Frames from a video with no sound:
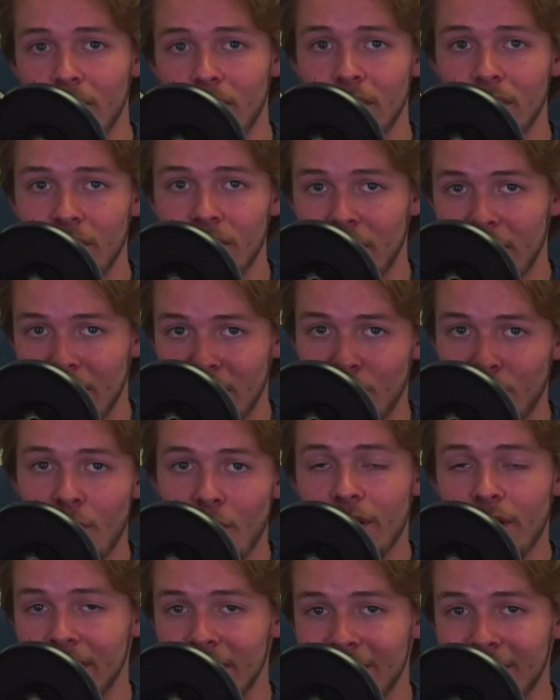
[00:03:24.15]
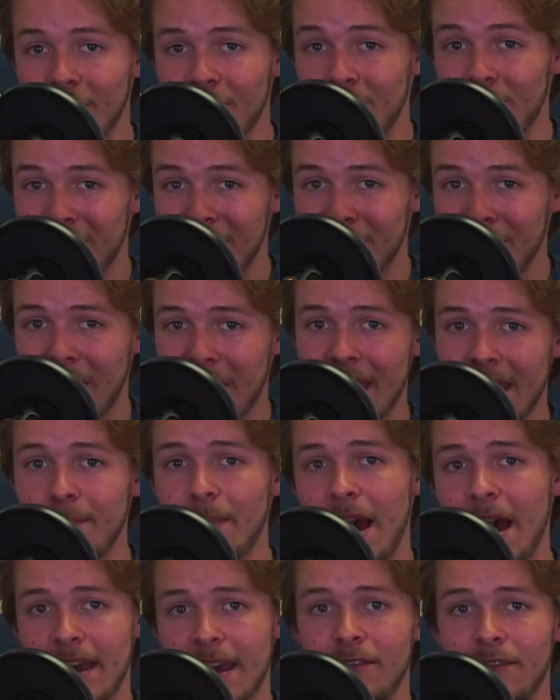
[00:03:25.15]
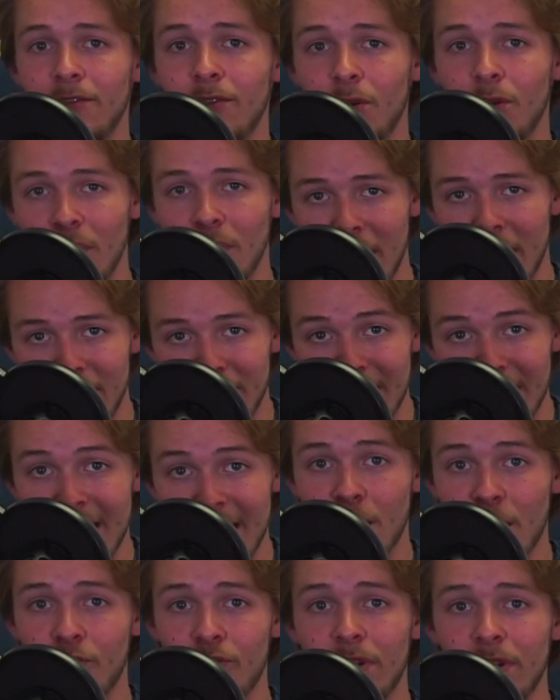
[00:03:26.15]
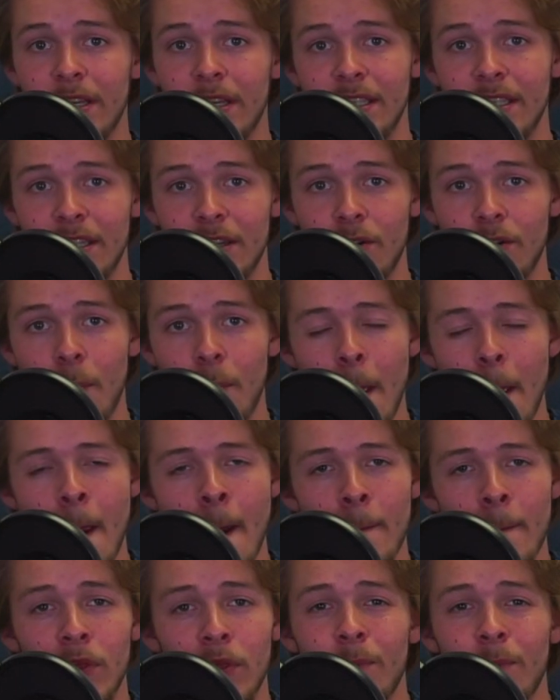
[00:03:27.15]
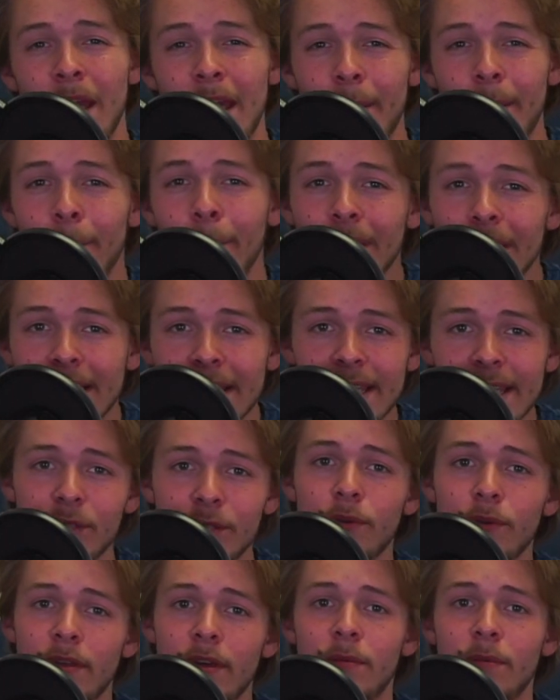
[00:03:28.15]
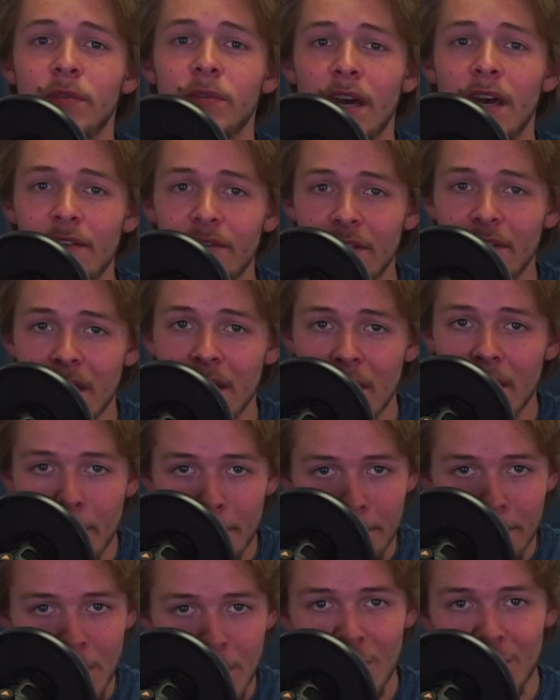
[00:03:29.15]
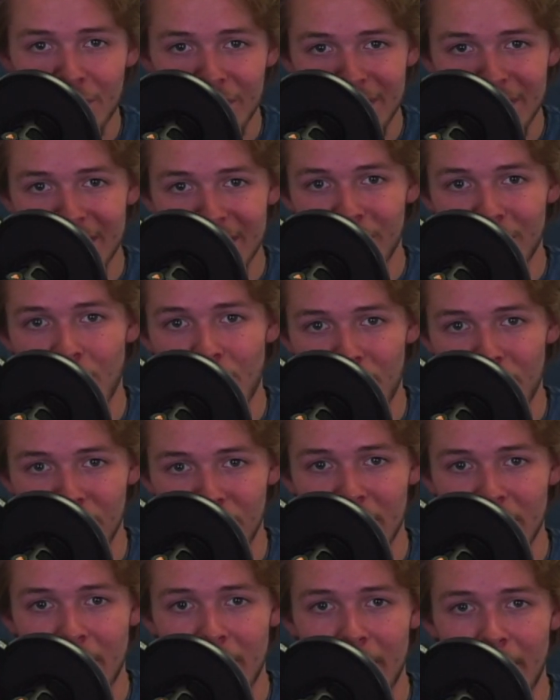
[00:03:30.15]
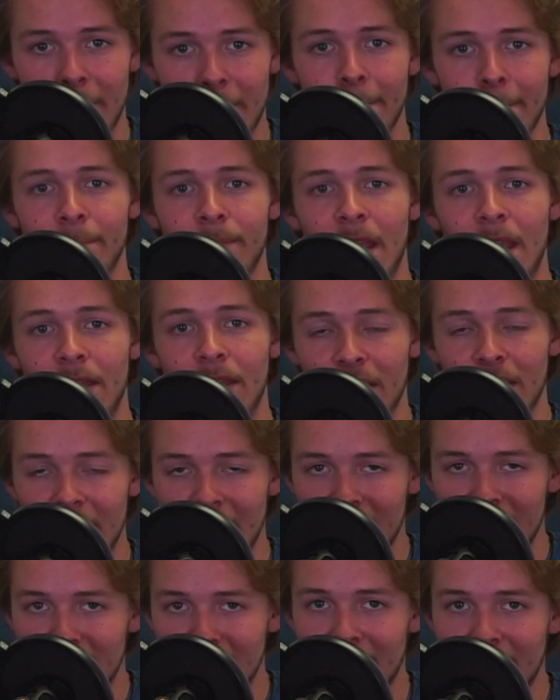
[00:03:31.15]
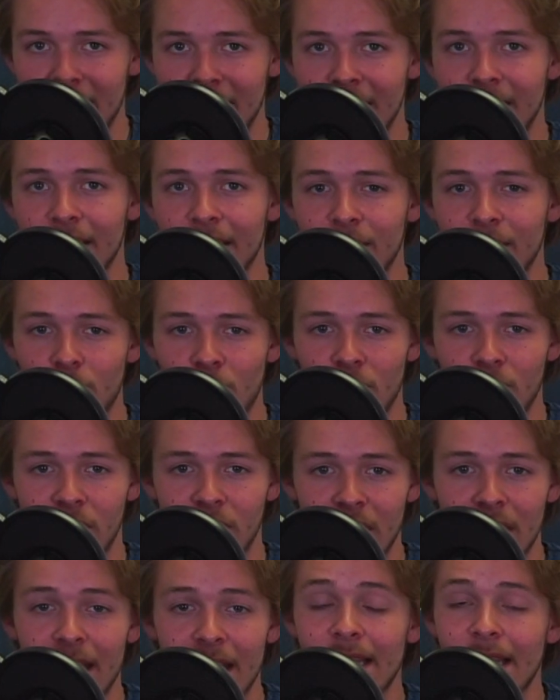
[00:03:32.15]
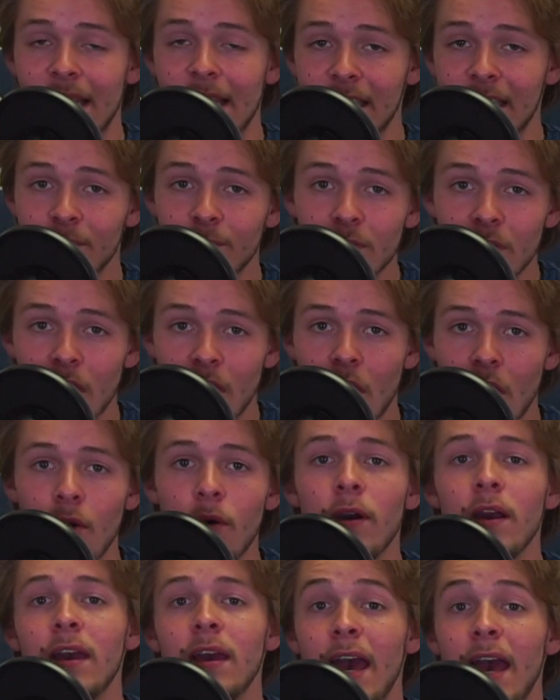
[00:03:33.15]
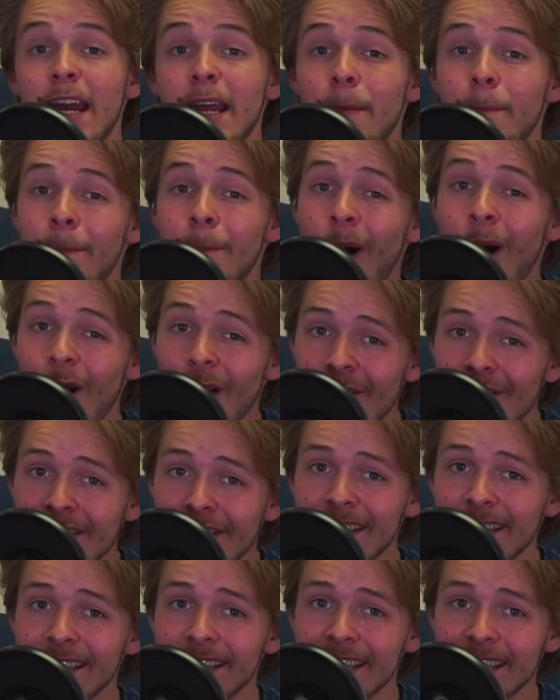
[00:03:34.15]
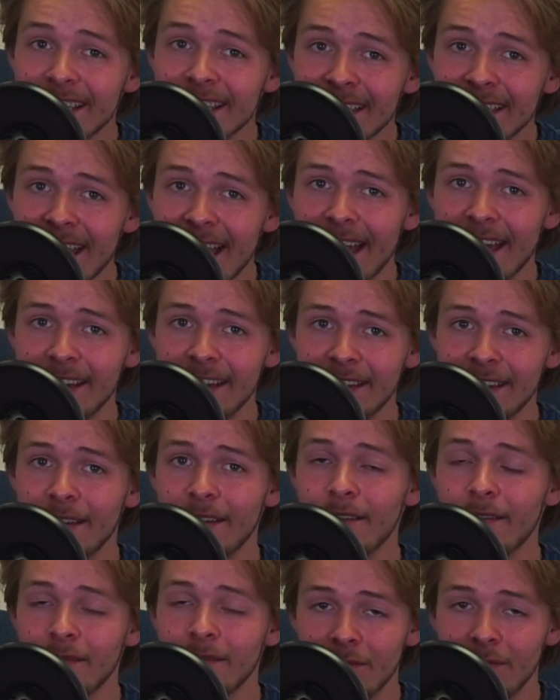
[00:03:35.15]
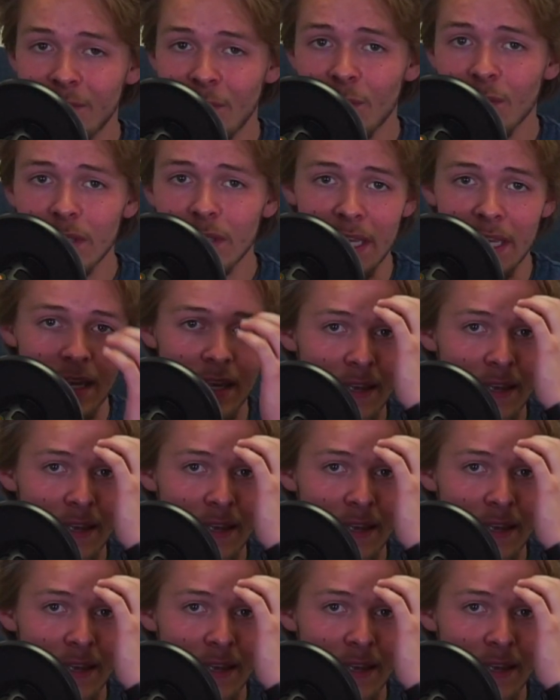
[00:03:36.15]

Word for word: You're going to work until you can pay it back in full, and then I'll release you. But the man pleads with him to have mercy towards him, and the king does. He has mercy. He lets him go, and he pardons his debt fully.